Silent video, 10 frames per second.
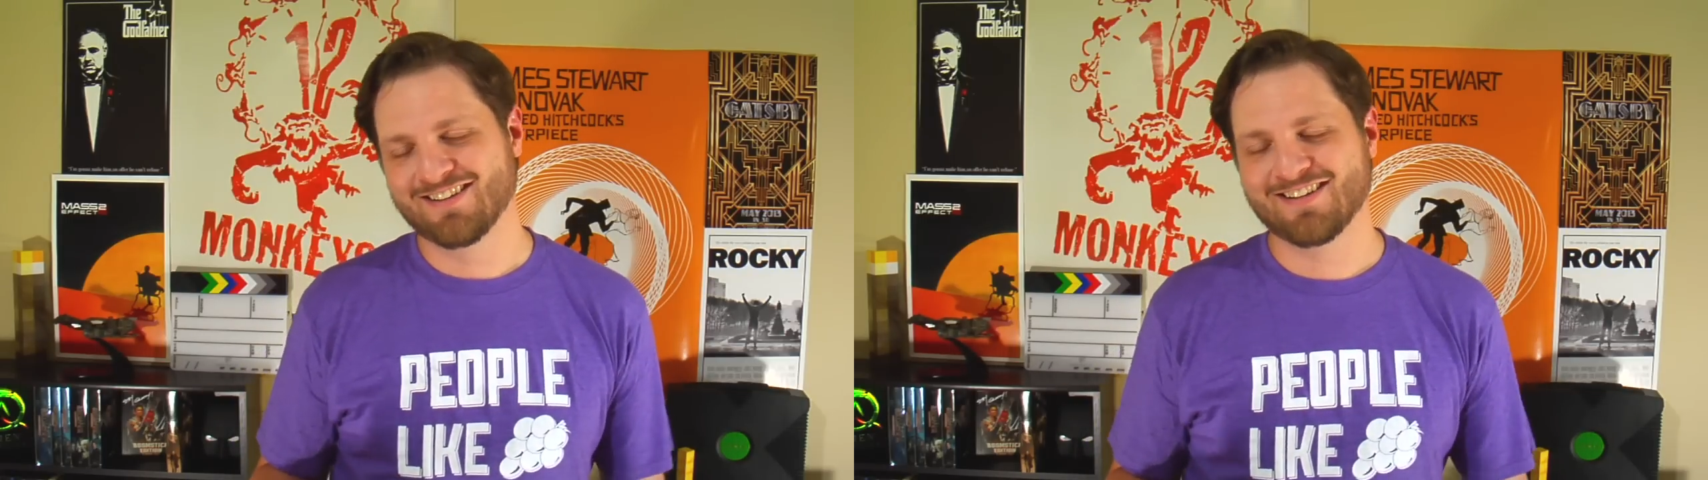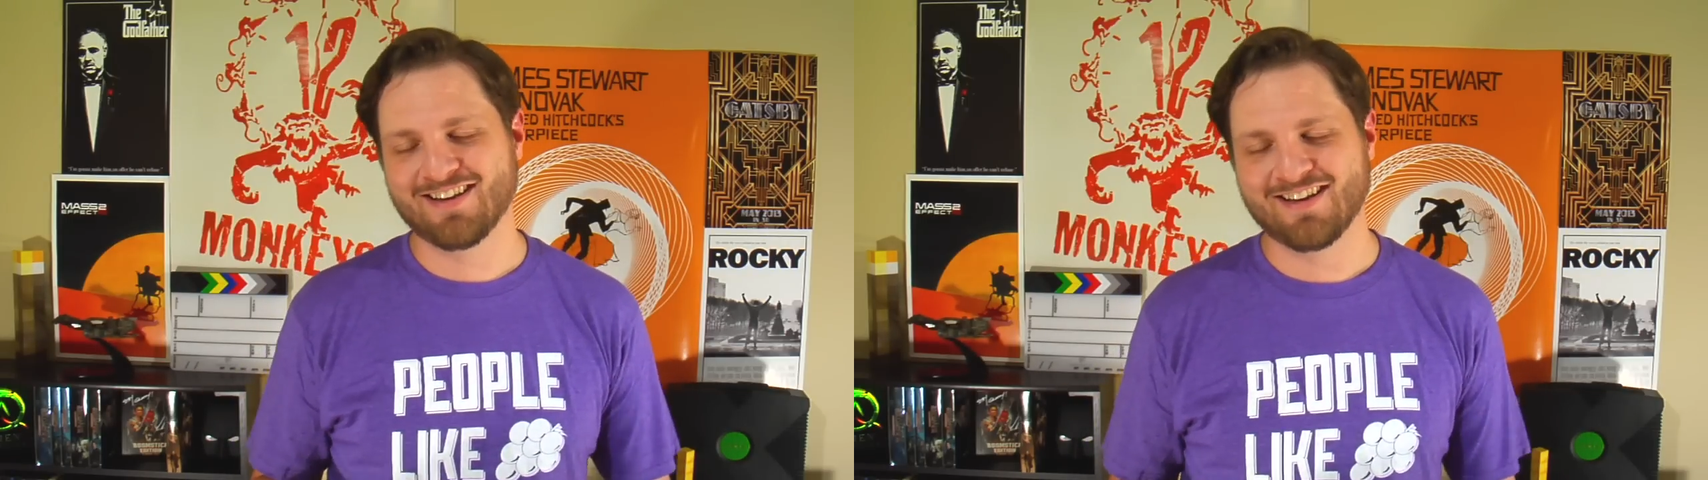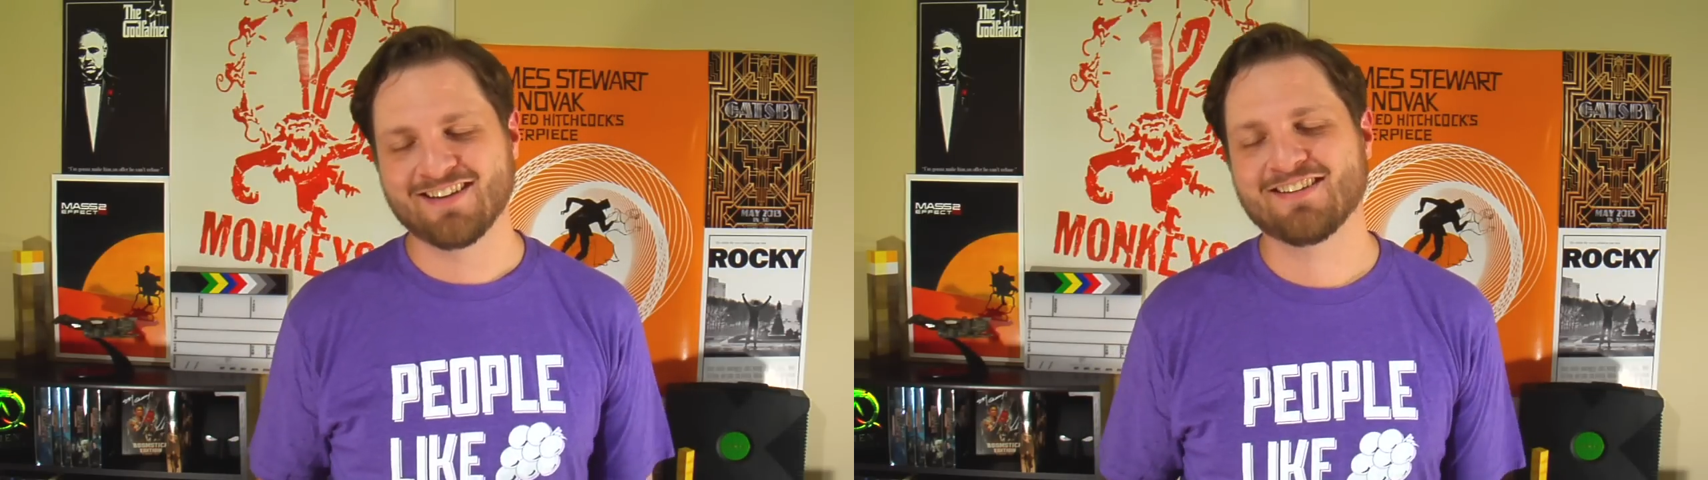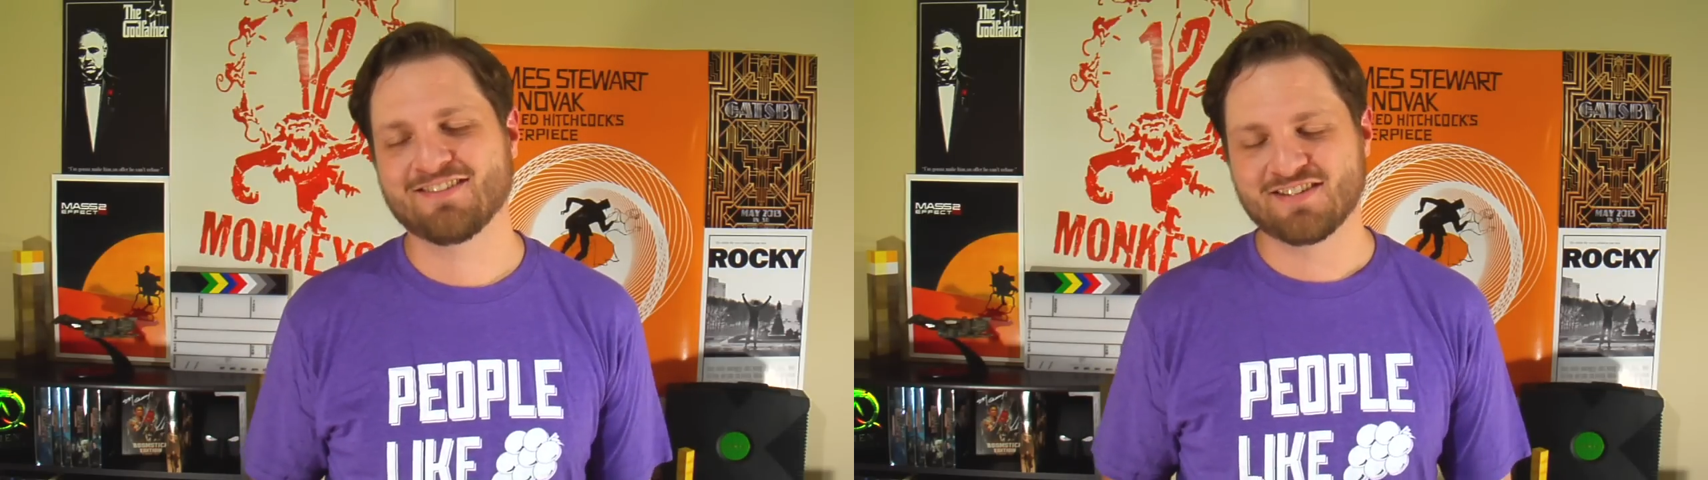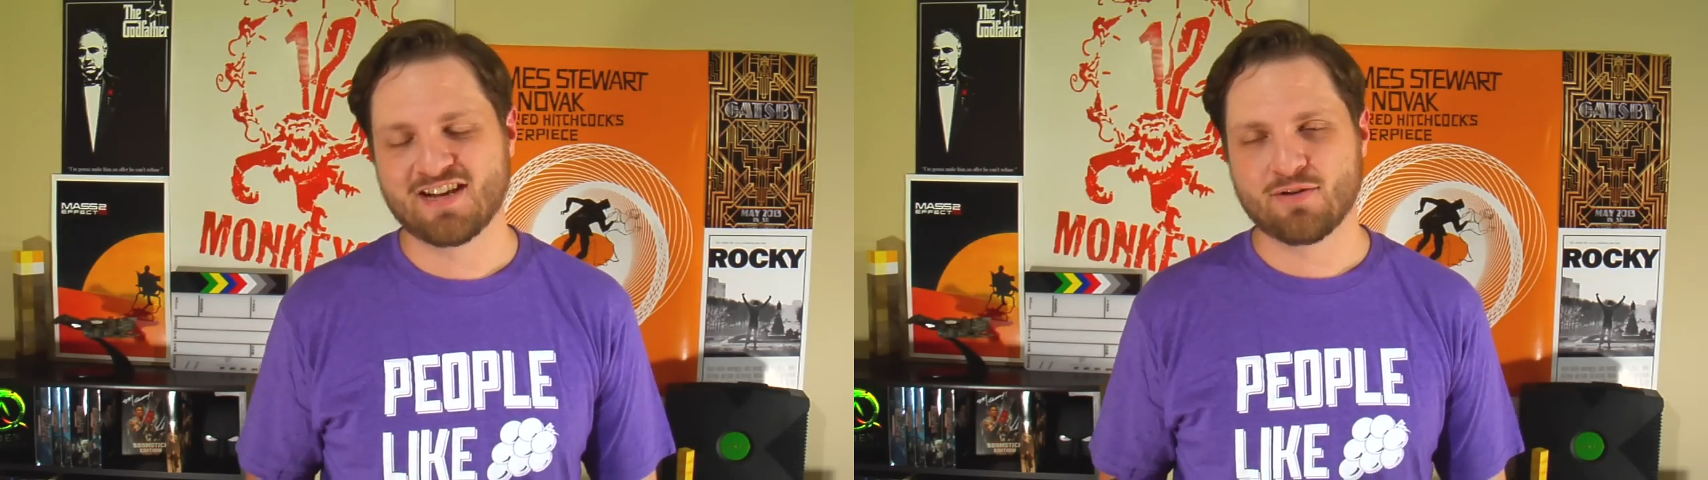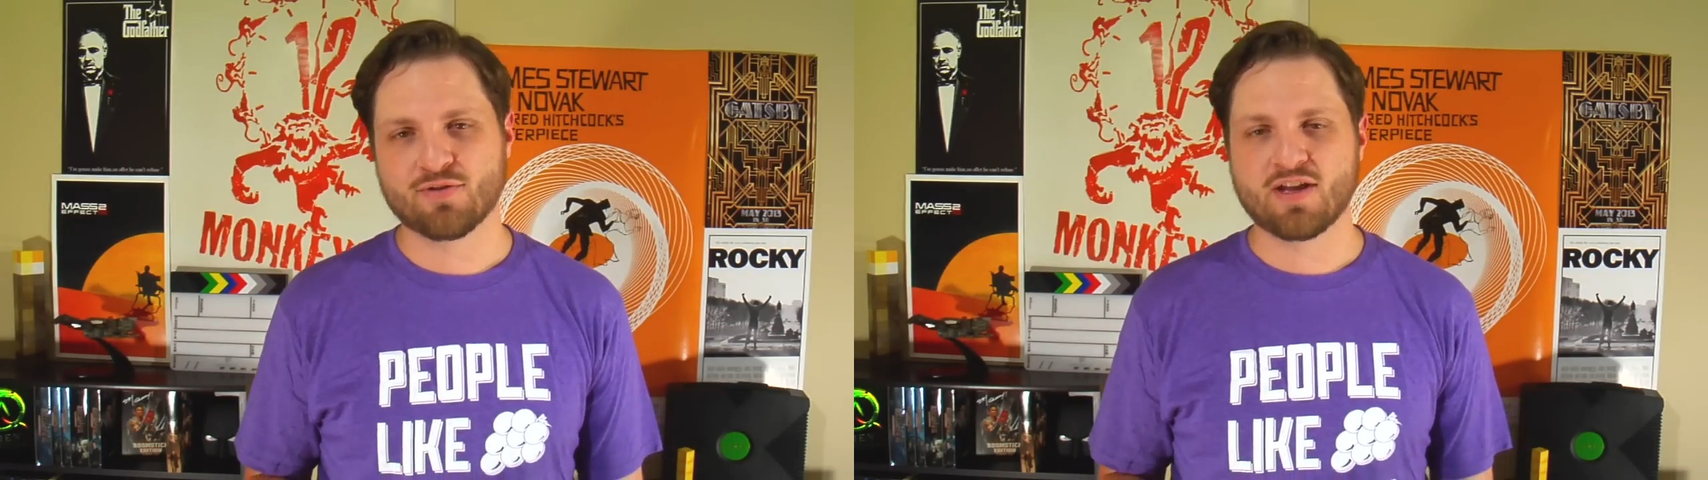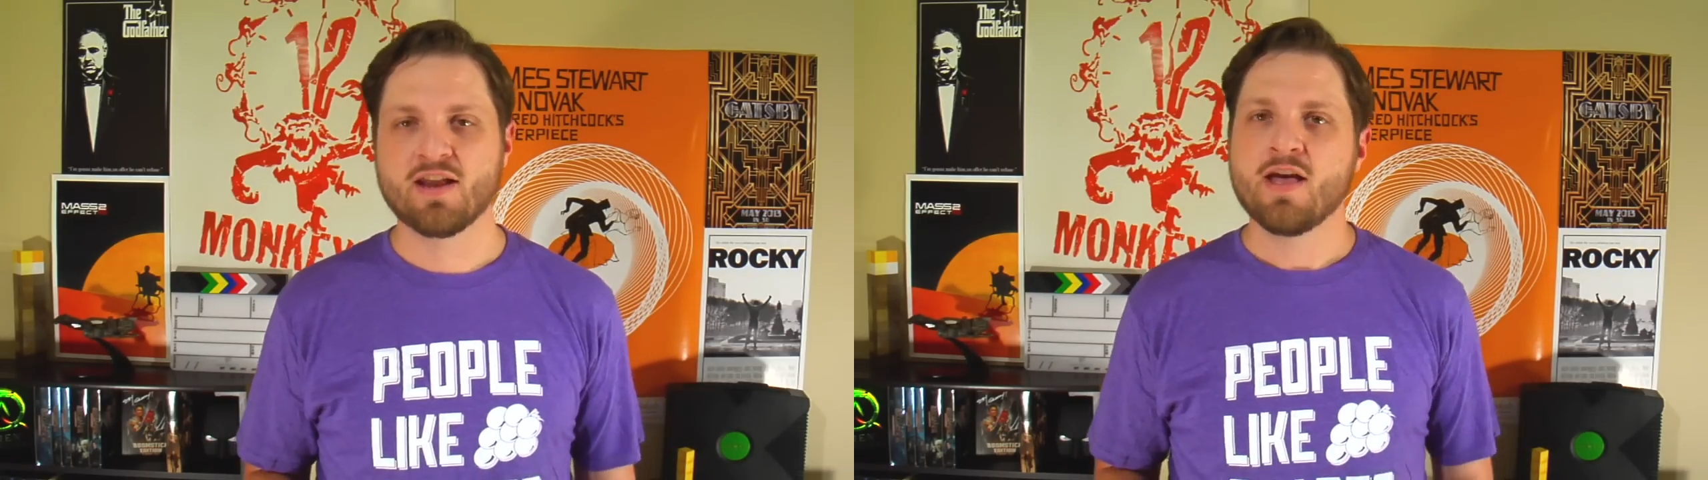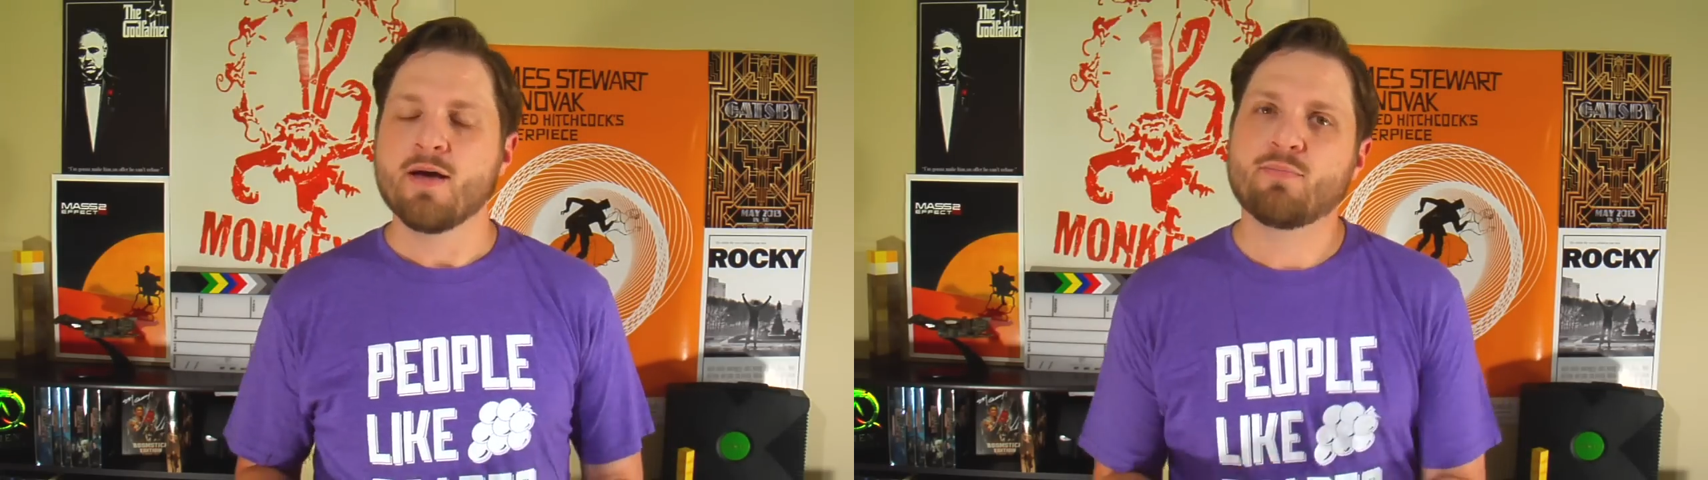okay, I'm down with that.